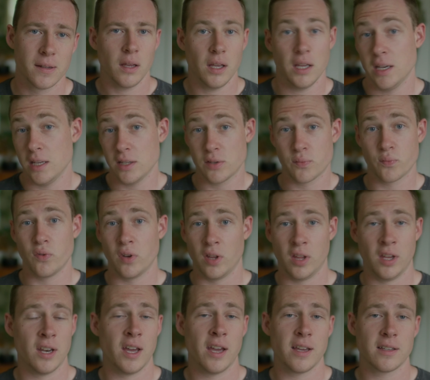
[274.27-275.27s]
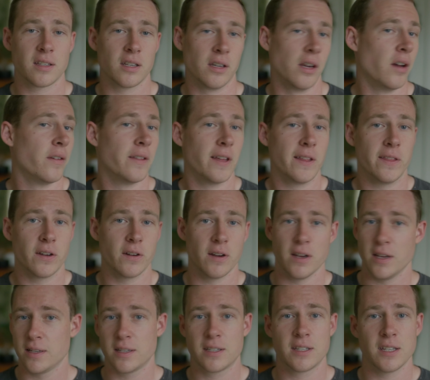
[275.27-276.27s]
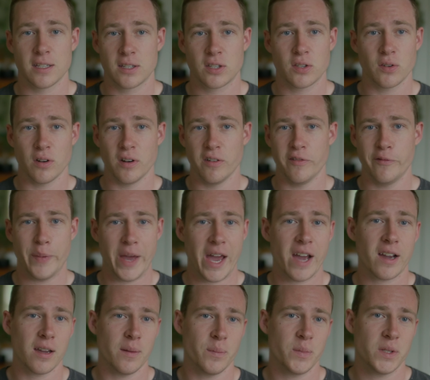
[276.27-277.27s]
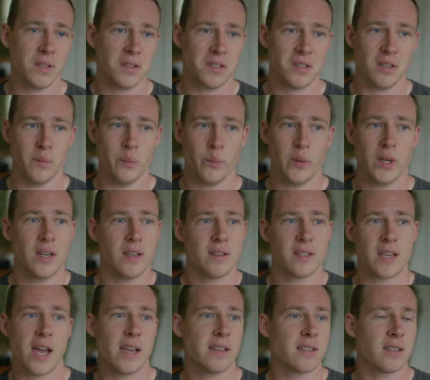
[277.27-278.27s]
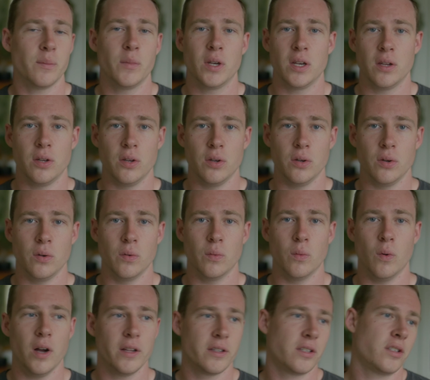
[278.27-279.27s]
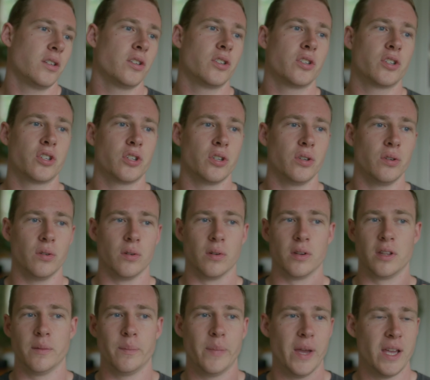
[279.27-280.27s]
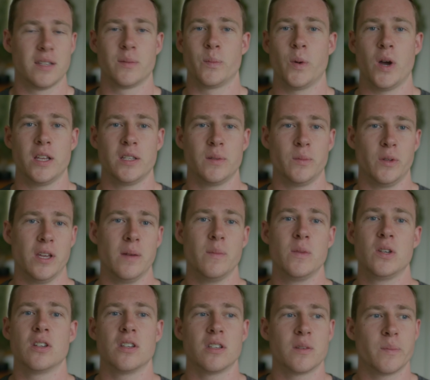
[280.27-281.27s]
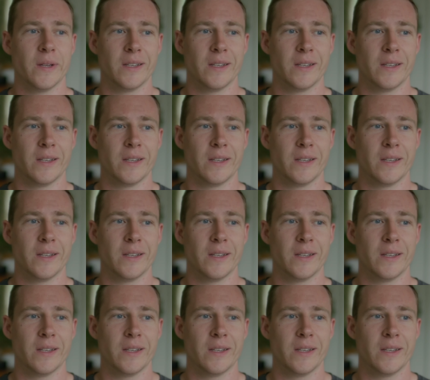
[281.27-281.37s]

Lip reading: It is really nice to know that there is this sort of backup system because as somebody who wants to shoot the best possible images,